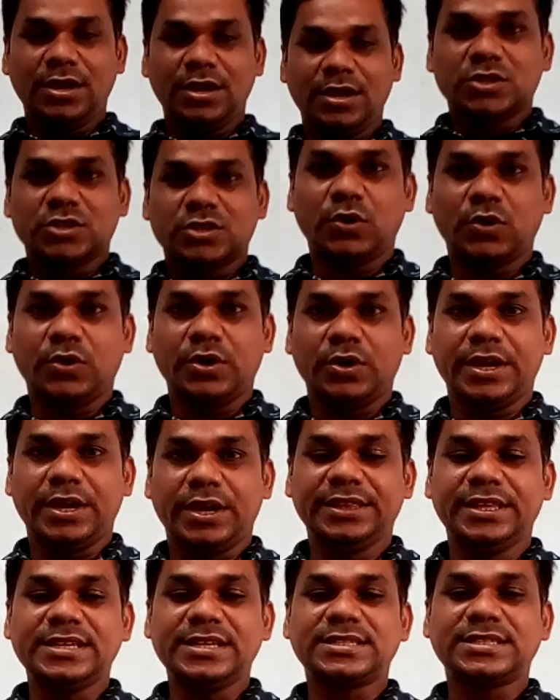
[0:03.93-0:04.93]
So in
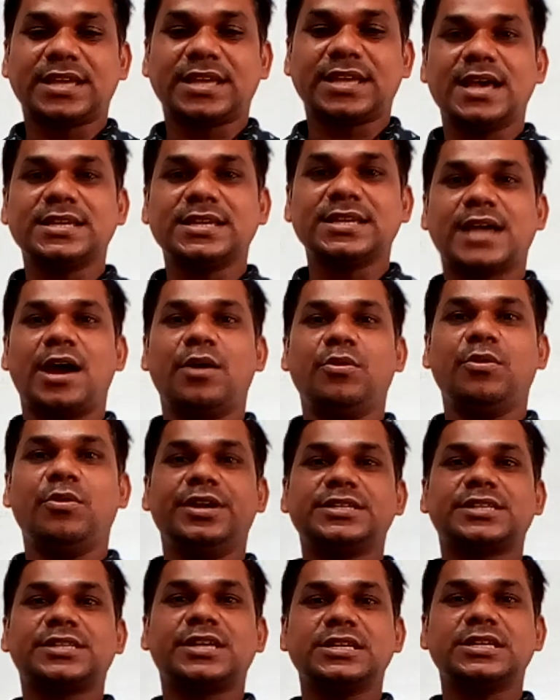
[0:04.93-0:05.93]
this class I will
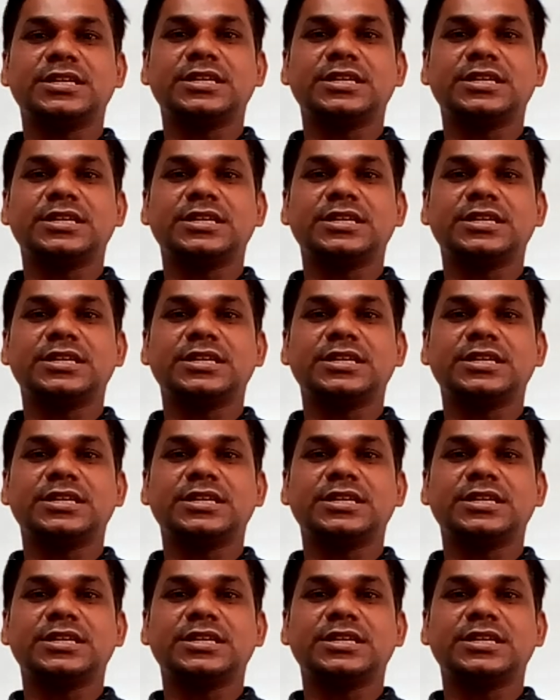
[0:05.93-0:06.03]
discuss